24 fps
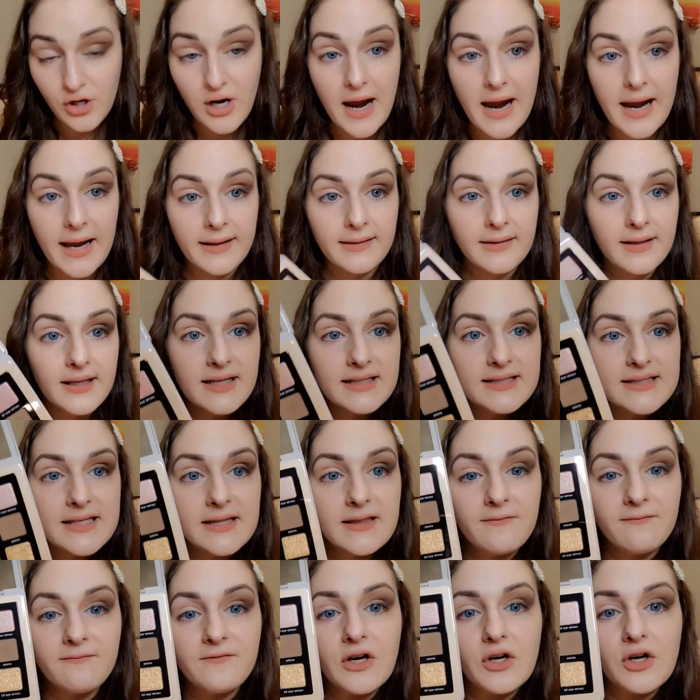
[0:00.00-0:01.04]
Eyelid. It's at
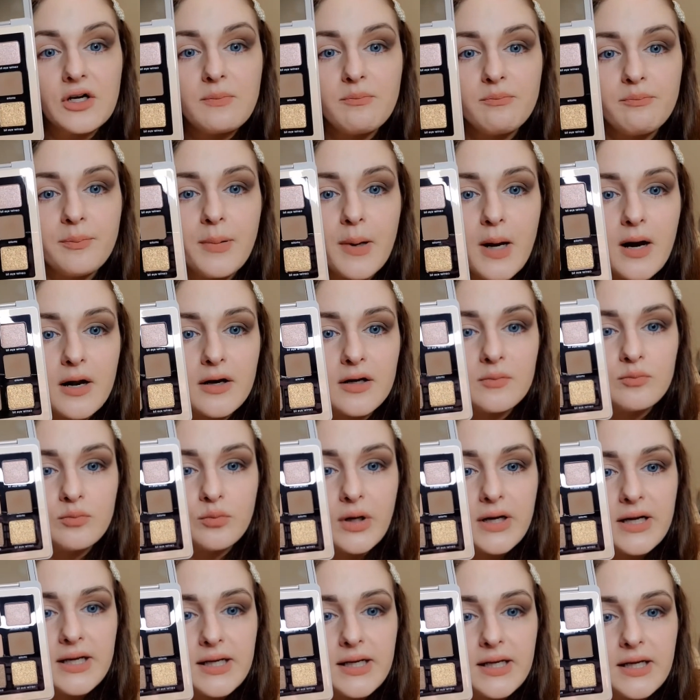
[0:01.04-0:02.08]
the very bottom
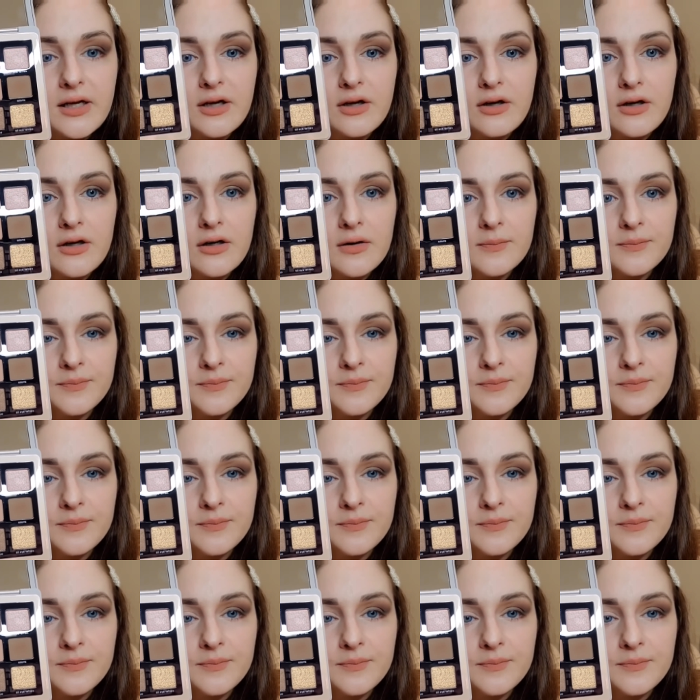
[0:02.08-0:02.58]
right here.